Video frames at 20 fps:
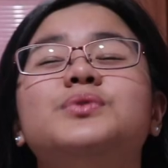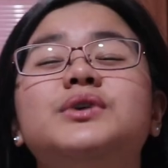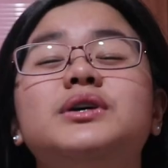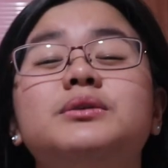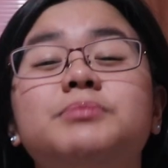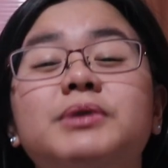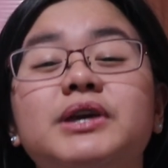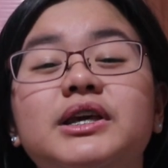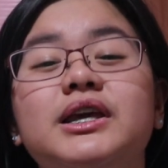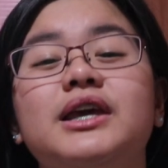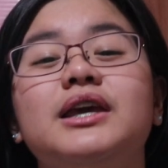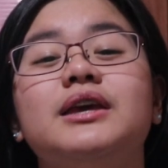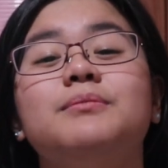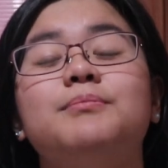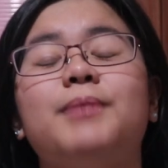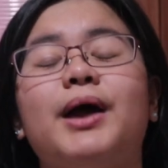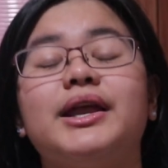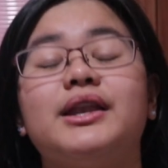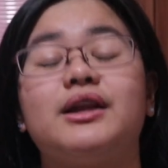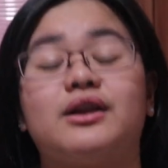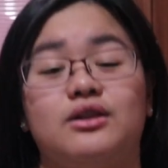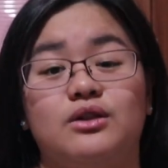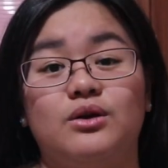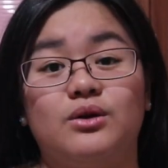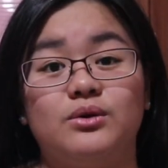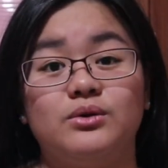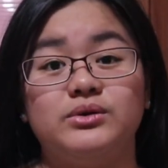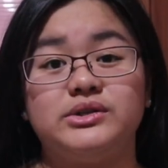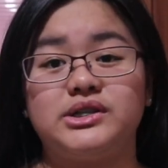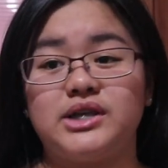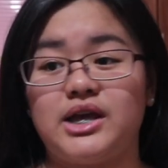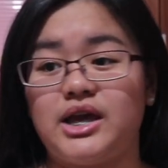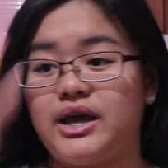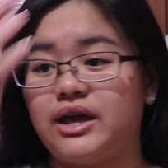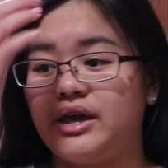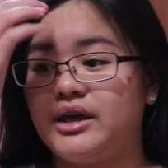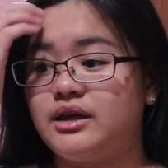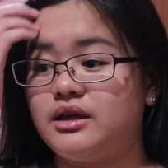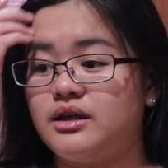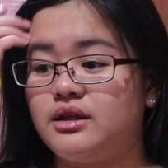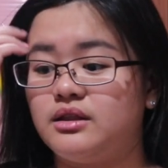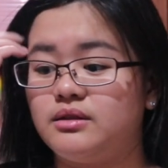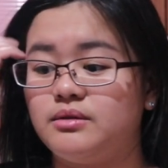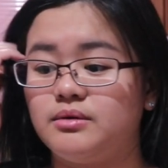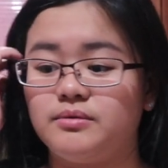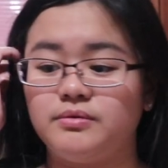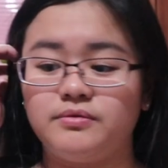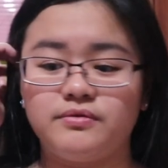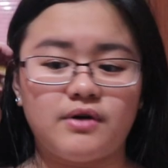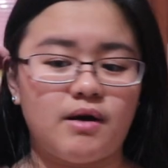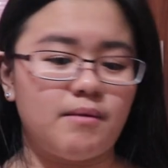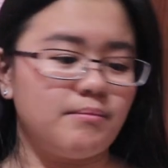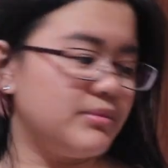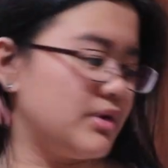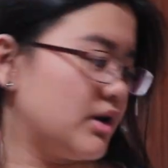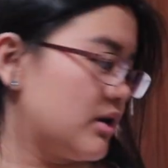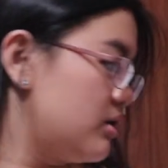We'll begin by the clothes, and from the